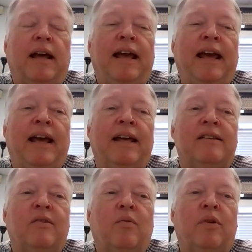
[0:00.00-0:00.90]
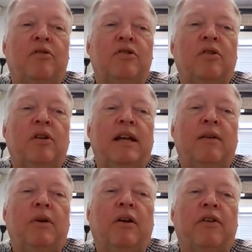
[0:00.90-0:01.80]
And when they're doing in
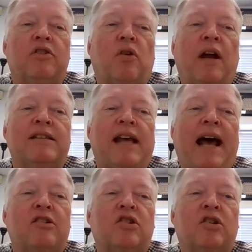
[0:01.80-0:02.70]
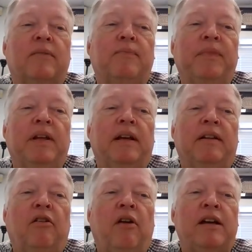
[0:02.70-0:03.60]
the middle of a transaction,
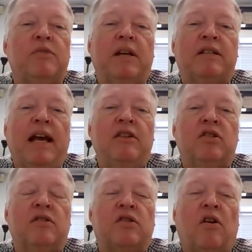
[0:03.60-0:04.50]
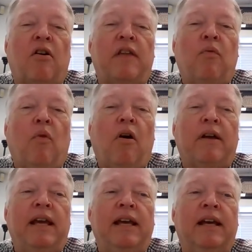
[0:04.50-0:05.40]
their expectations are they
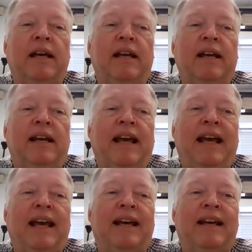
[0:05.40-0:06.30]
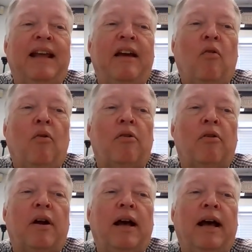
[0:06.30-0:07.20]
walk in and they
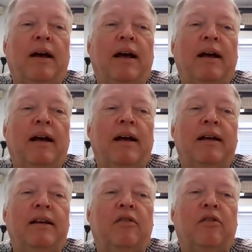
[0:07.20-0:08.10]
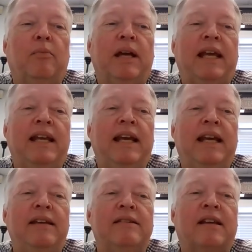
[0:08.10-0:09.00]
order a, a you know their Mickey
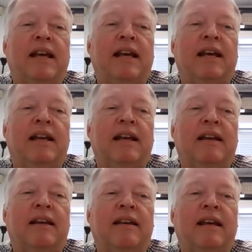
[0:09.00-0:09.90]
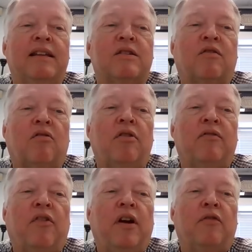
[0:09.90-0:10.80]
D's and it gets thrown
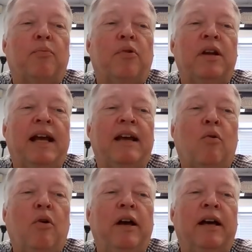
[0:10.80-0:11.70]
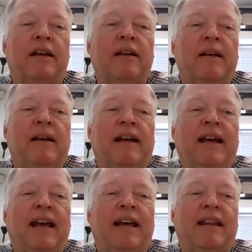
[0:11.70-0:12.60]
in front of them pretty dang quick.
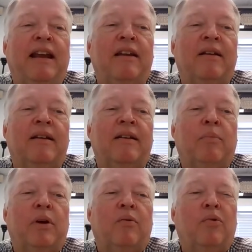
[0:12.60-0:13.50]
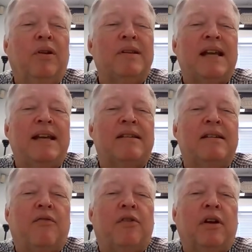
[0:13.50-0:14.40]
And they but real estate's a
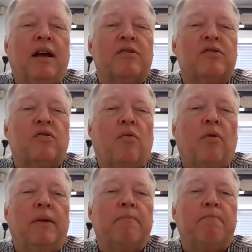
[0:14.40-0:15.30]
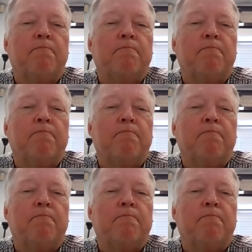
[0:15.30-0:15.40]
different kind of story.